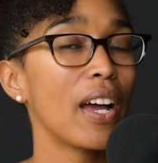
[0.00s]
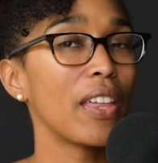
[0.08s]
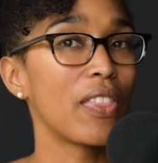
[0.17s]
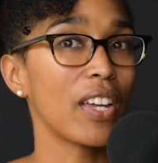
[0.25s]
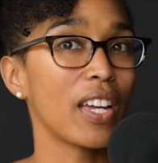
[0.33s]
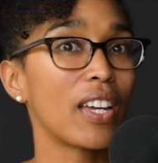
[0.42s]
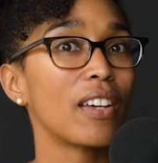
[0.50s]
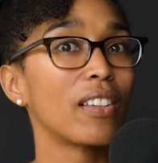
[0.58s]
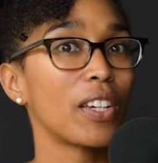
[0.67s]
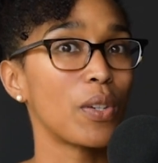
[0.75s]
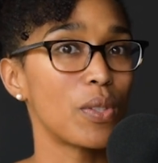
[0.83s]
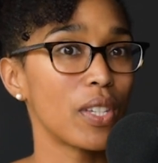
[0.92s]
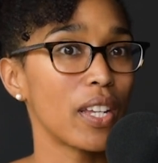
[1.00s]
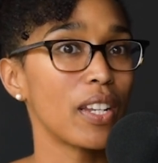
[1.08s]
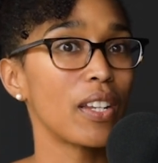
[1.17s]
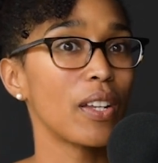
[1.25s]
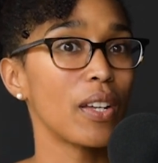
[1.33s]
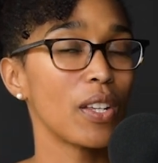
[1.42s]
I think, like you
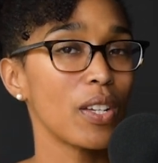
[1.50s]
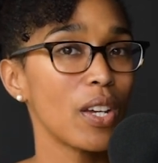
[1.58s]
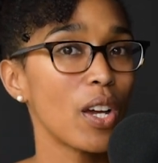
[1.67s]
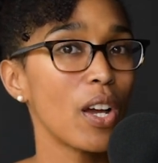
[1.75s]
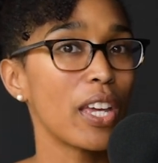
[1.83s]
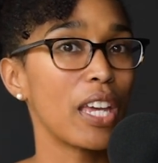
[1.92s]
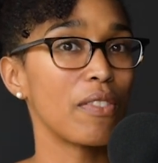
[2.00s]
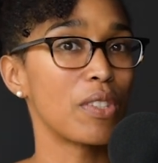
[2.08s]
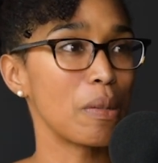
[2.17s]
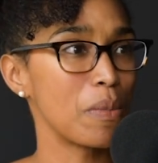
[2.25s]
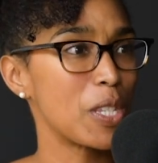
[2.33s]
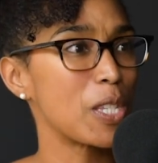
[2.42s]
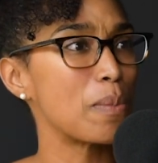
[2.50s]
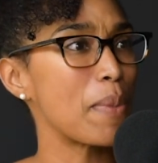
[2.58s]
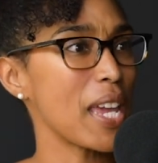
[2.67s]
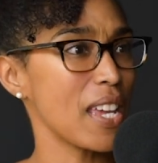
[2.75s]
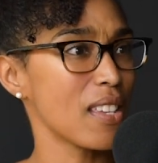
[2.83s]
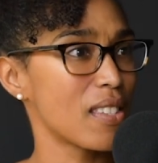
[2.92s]
said, it gives them
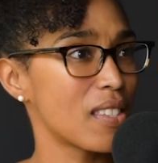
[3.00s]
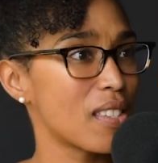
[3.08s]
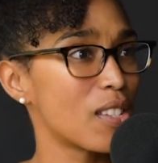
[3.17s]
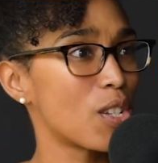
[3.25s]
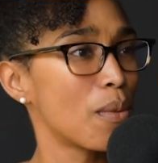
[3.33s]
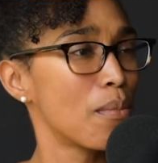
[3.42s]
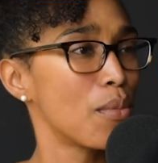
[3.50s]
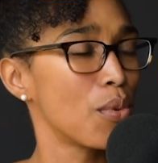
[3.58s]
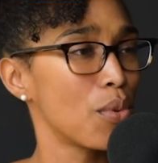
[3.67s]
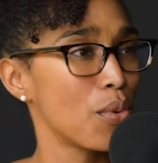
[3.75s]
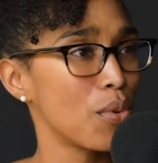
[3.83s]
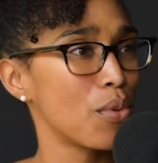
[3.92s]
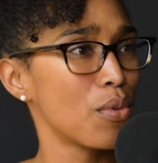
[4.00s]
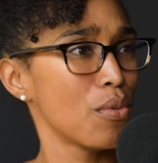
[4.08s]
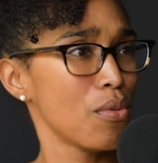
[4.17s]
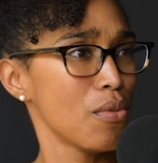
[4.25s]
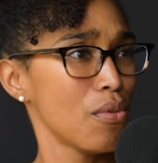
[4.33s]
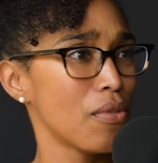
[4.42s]
space to
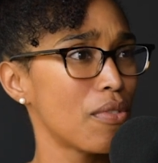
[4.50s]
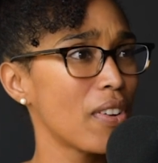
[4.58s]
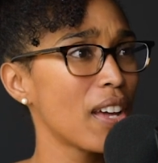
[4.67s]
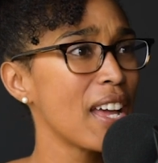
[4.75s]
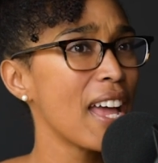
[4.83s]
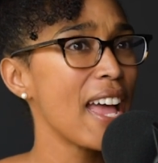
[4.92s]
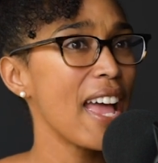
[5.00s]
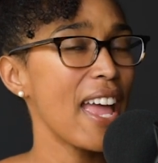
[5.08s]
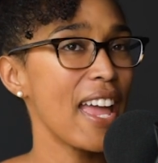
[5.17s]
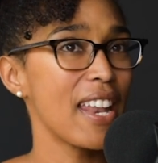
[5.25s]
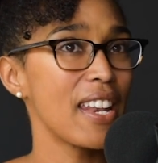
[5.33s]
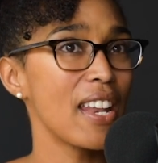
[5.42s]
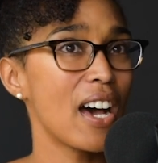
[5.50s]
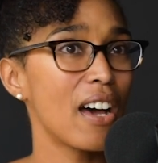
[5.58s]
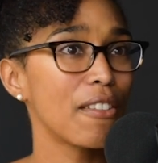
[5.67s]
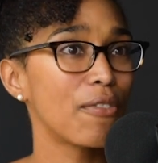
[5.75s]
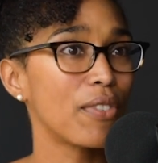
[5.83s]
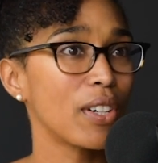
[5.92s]
move and
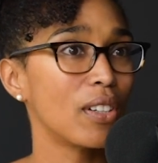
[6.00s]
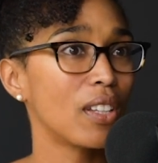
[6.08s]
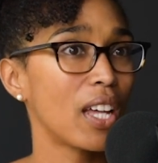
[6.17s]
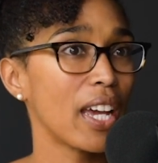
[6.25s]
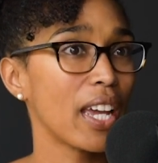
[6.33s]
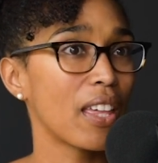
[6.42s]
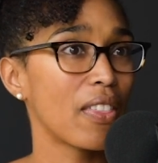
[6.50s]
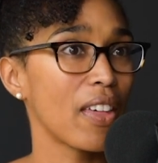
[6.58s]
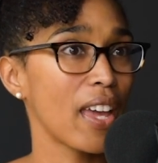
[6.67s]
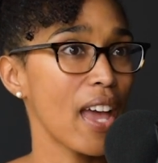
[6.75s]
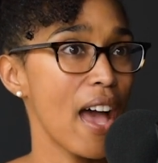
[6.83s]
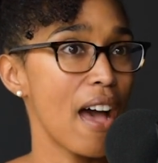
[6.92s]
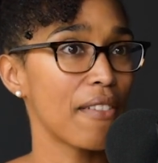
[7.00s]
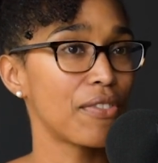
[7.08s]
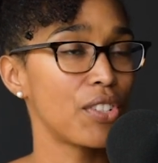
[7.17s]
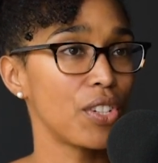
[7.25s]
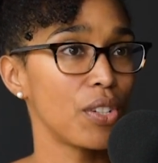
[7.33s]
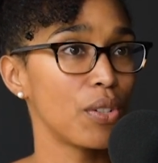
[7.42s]
not feel like they
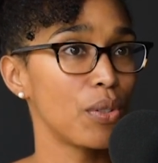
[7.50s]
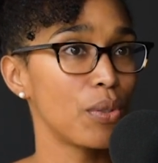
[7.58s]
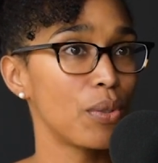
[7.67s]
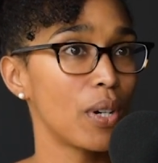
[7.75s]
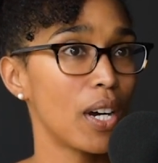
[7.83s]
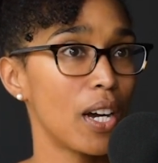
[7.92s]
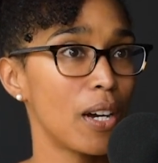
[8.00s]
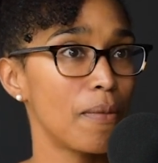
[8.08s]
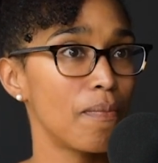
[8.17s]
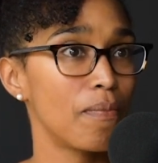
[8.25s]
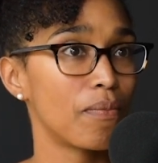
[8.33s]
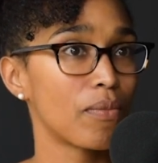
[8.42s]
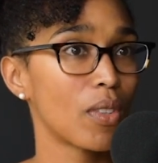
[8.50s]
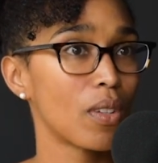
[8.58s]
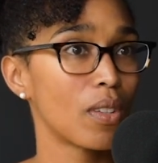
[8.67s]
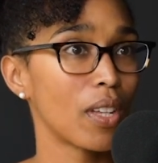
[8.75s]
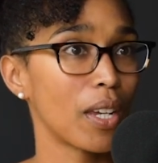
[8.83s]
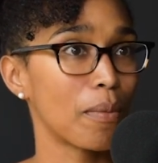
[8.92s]
have to
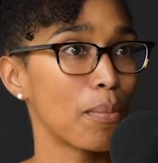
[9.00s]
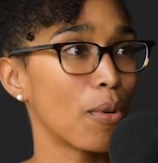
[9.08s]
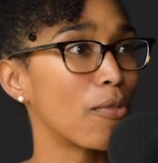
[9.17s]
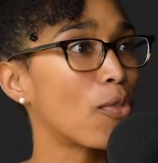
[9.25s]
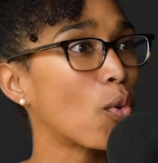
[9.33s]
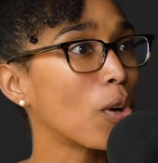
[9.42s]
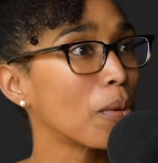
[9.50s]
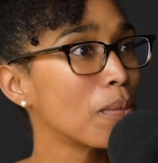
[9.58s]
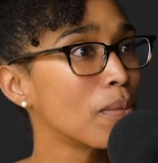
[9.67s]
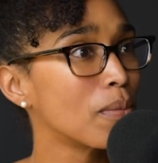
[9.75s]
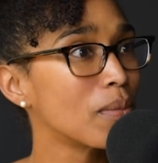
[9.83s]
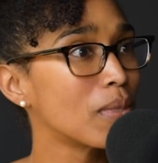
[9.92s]
like perform